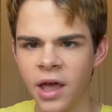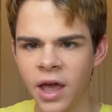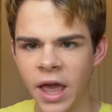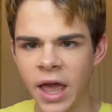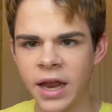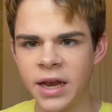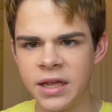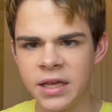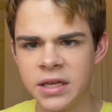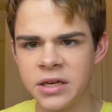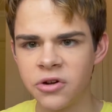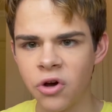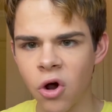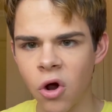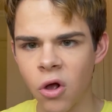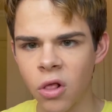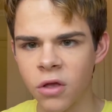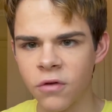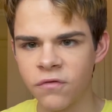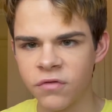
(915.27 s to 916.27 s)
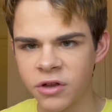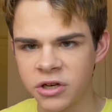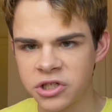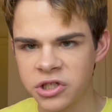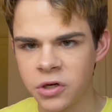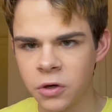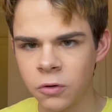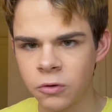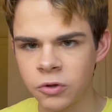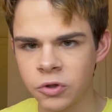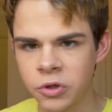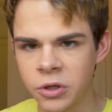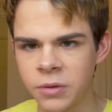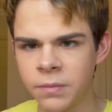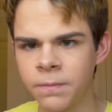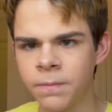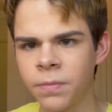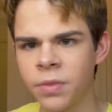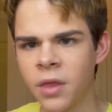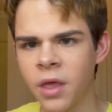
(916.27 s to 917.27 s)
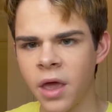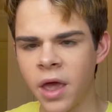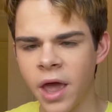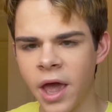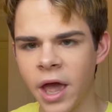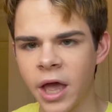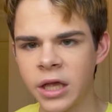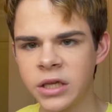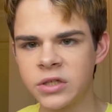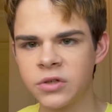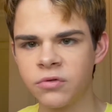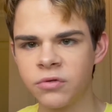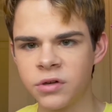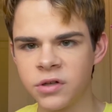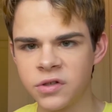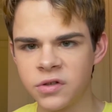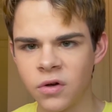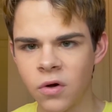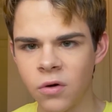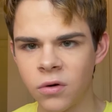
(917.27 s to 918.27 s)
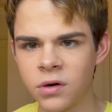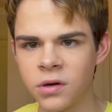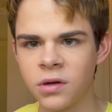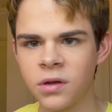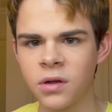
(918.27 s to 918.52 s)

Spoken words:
and eat all of the children as a result,